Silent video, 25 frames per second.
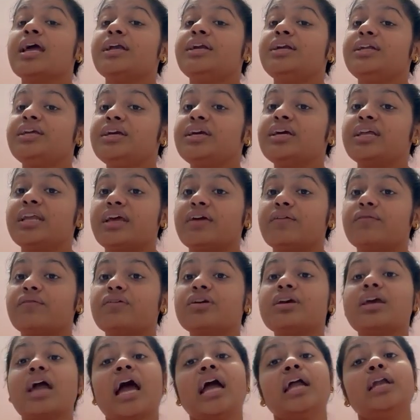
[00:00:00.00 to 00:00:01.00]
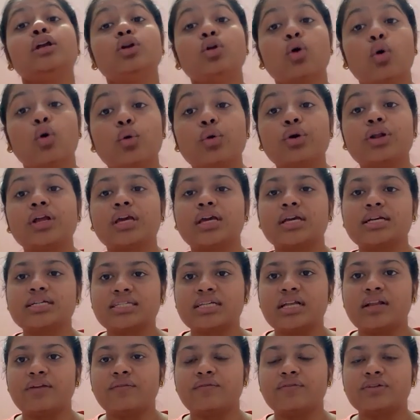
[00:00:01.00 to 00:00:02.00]
degrading and lowering his
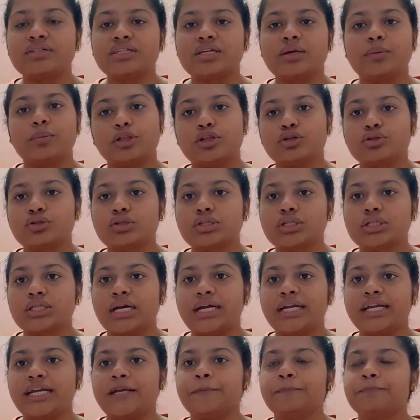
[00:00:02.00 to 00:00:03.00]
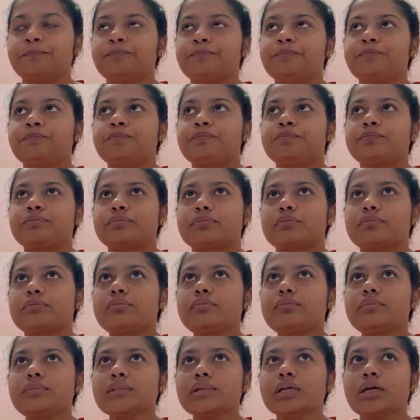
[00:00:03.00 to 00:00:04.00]
self-esteem in the society.
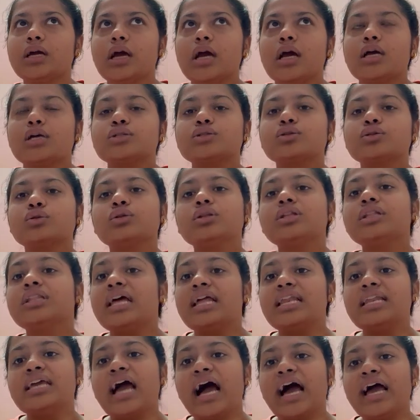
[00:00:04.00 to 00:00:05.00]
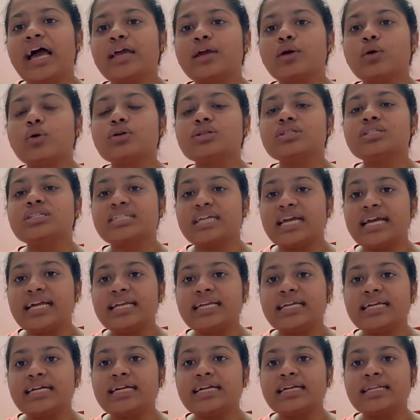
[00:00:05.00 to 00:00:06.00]
So the Delhi High Court
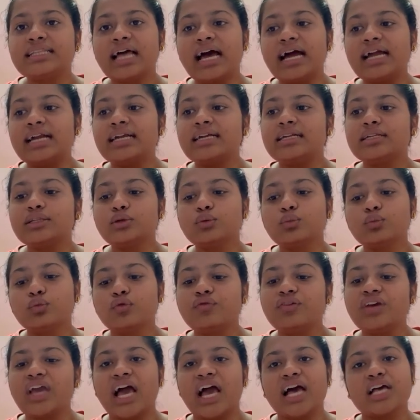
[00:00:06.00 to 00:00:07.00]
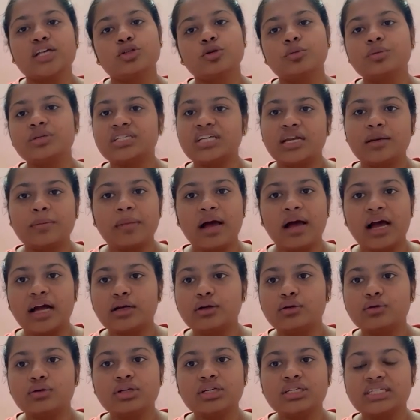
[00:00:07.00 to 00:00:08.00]
stated that the movie has to be sent
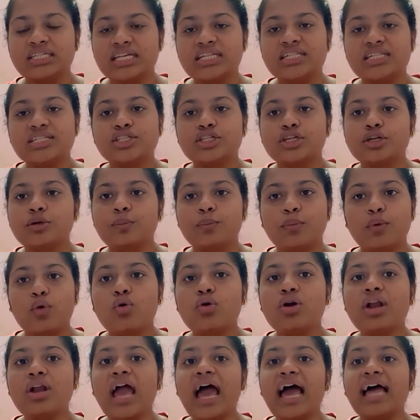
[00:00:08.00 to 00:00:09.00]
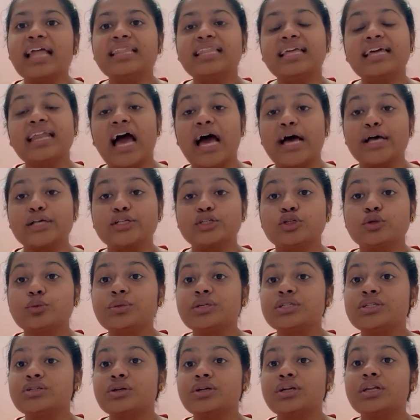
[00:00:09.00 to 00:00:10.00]
back to the censor board and there has to
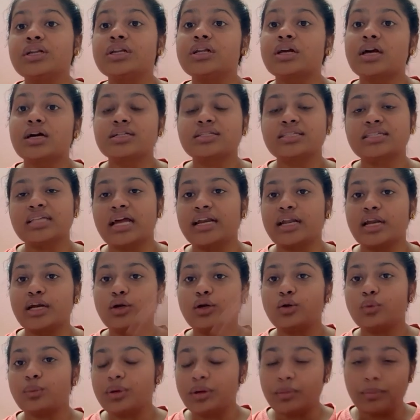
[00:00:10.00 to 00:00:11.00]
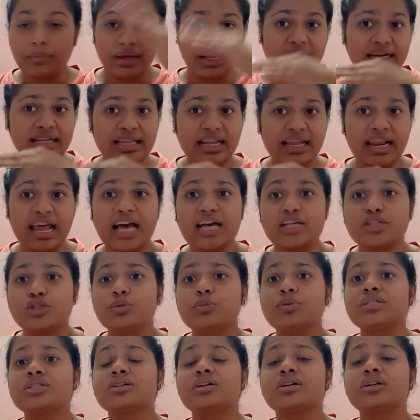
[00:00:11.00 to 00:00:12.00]
be certain cuts that are to be made. There has
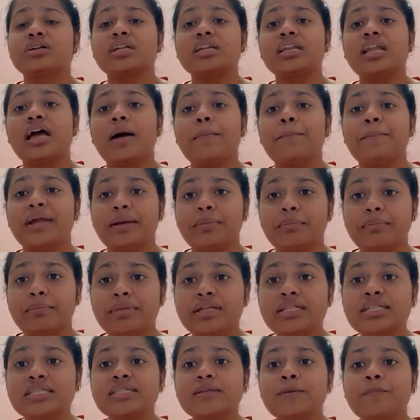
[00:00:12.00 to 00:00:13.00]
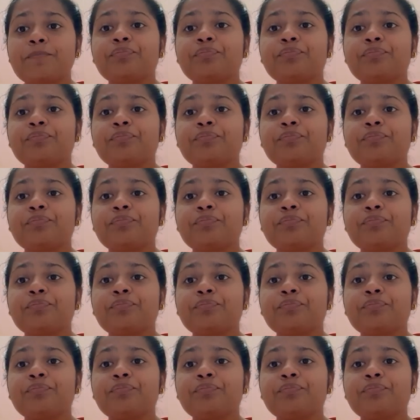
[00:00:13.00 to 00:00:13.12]
to be certain amendments.